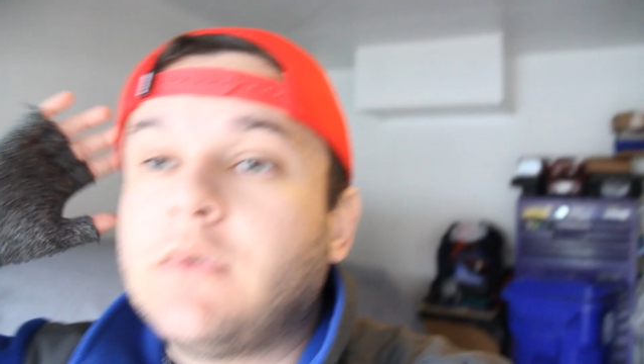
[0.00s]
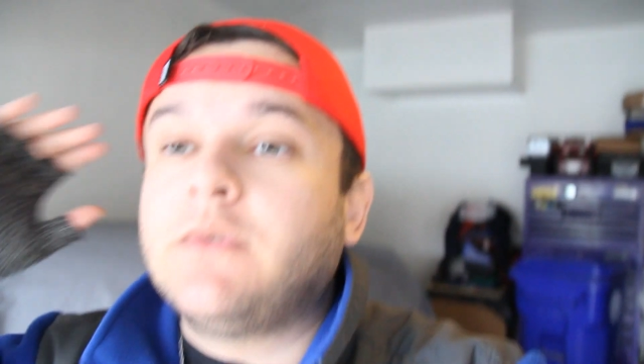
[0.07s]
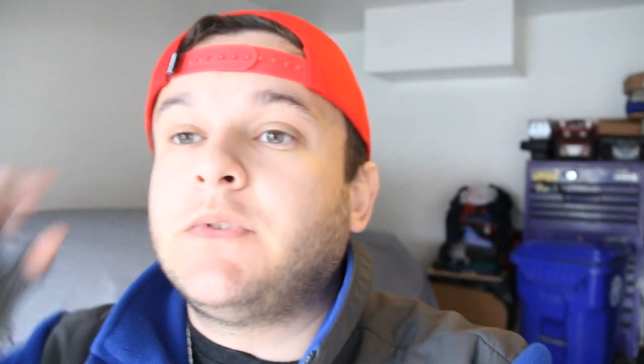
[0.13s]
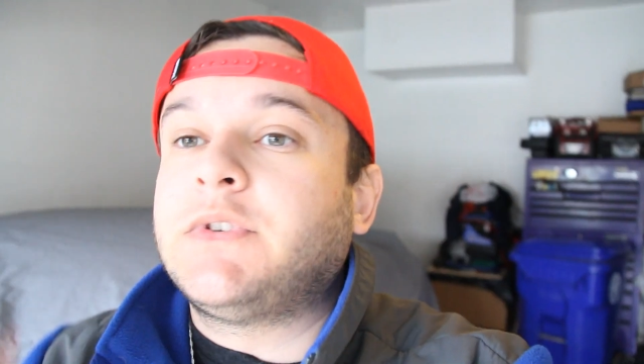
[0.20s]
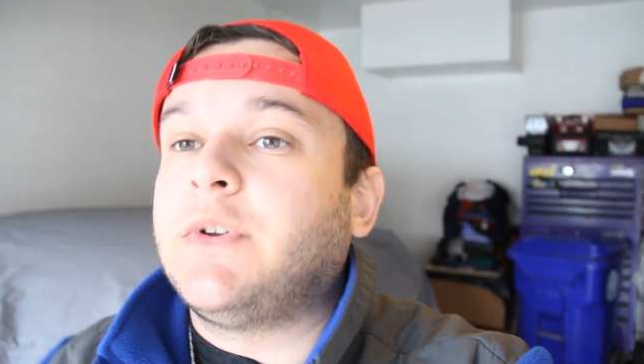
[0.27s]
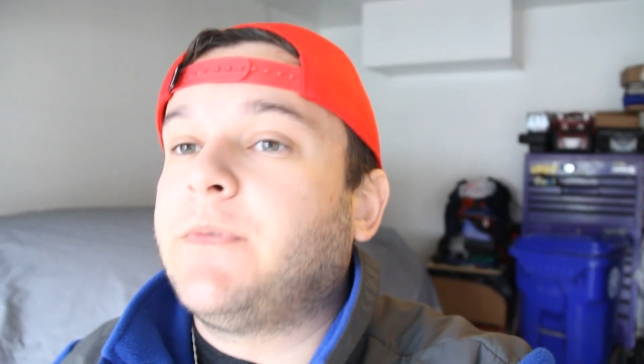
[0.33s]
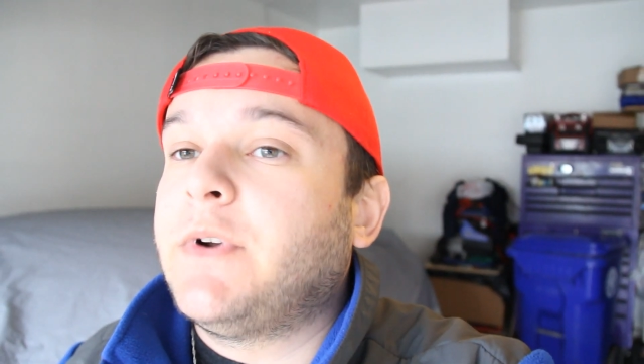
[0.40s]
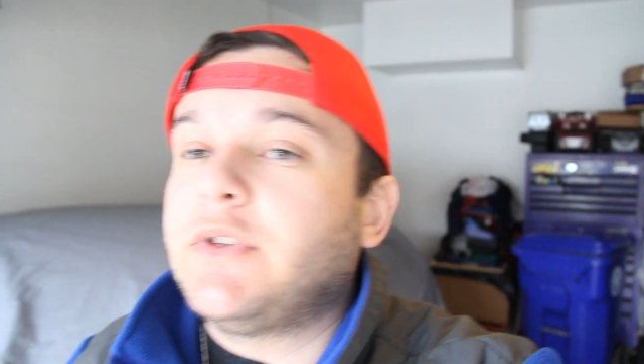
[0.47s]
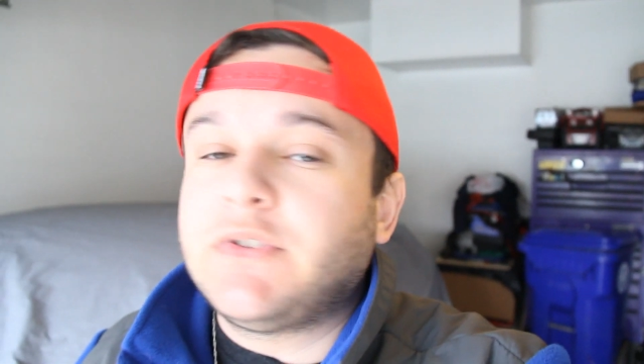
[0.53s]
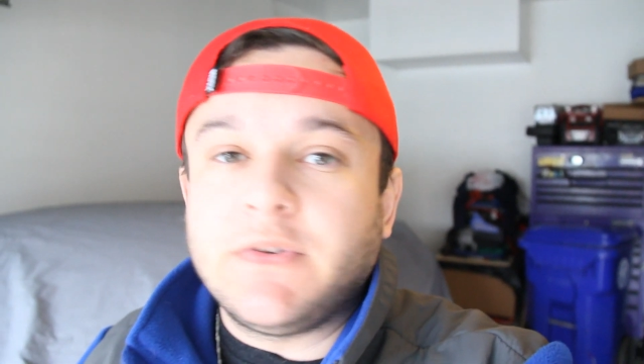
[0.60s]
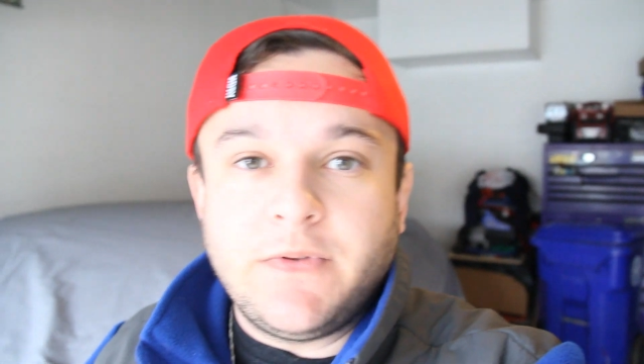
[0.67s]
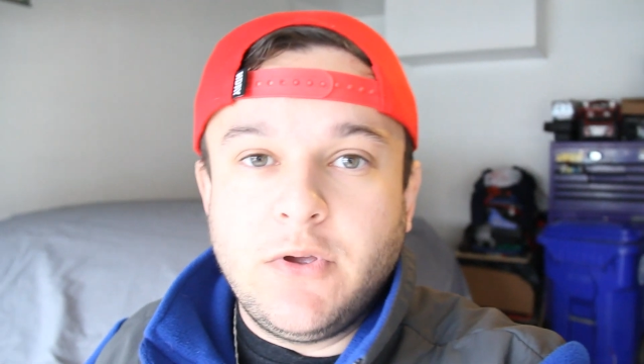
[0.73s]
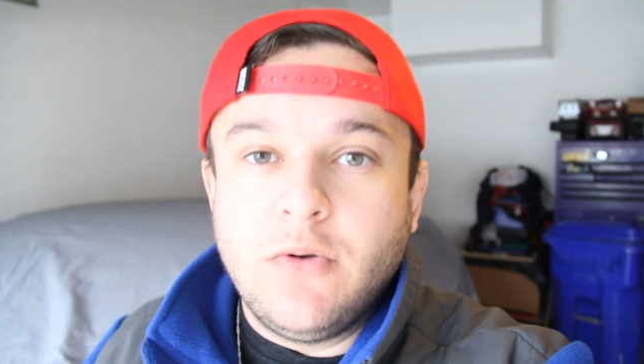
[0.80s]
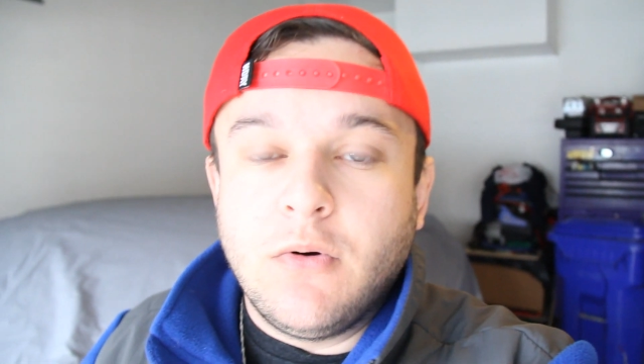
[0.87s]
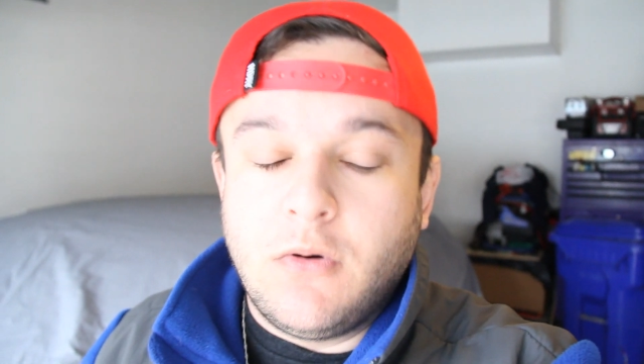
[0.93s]
So for those
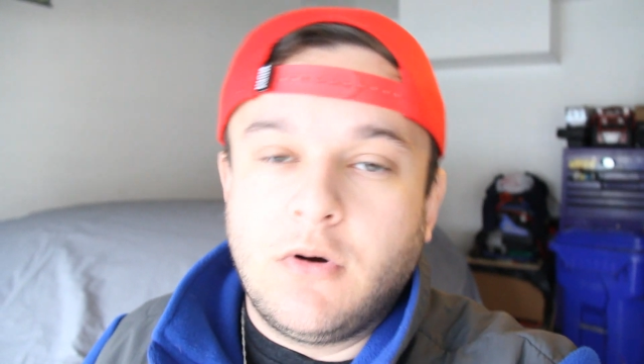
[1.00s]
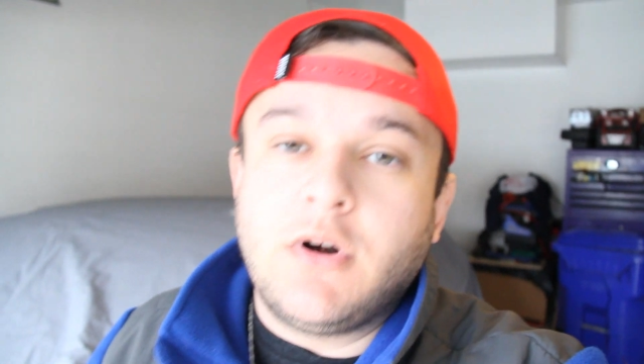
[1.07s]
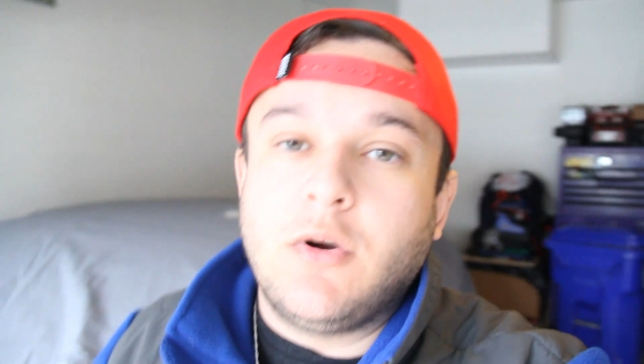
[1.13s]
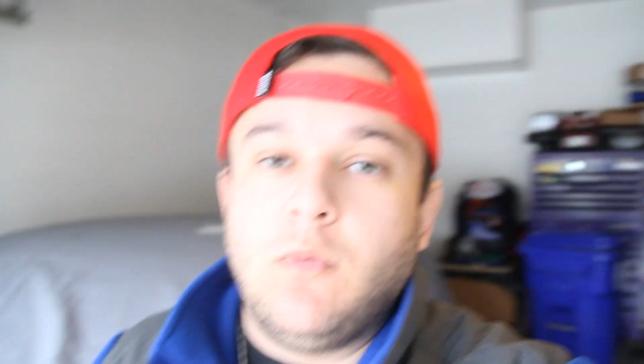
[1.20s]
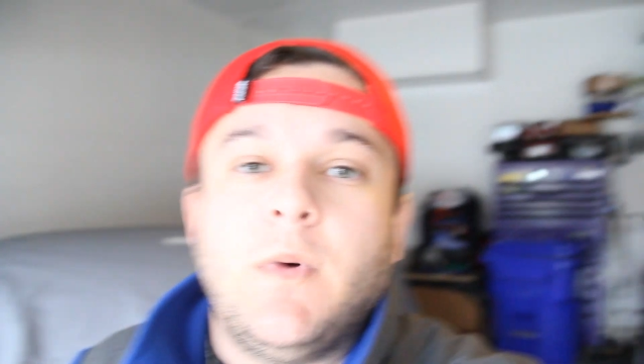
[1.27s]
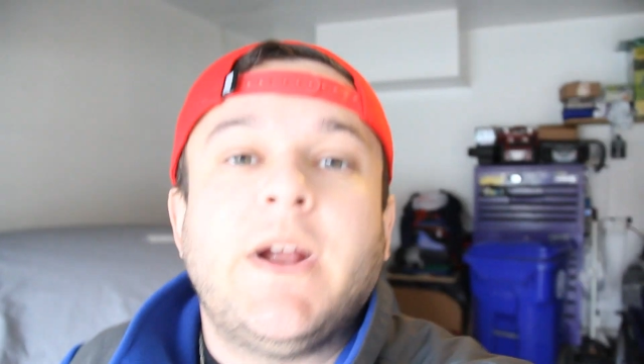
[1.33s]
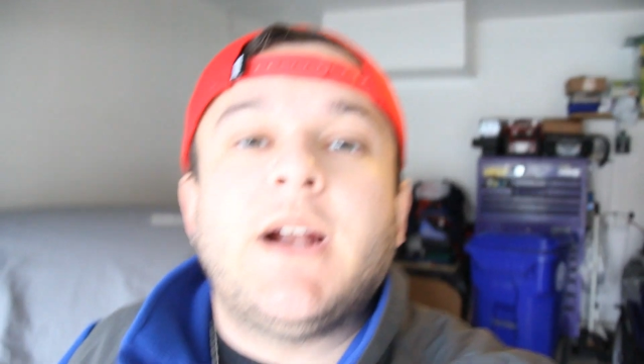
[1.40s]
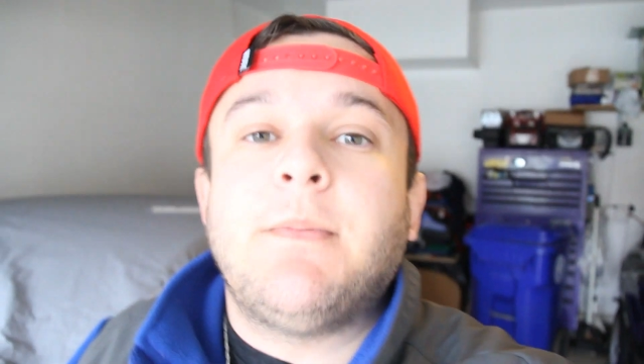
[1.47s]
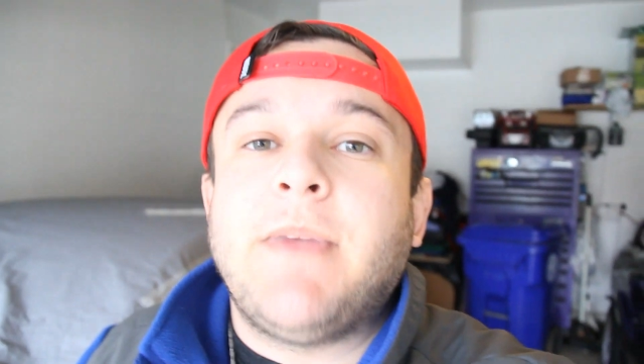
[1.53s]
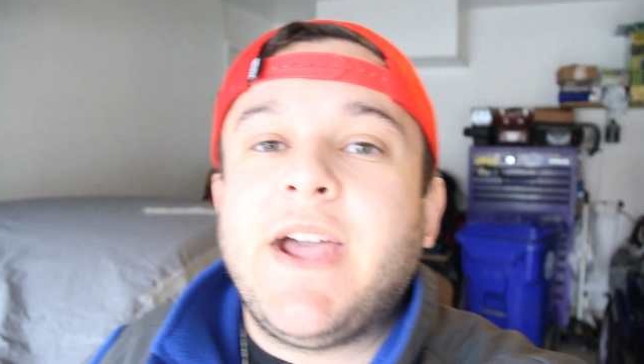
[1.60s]
of you who aren't aware,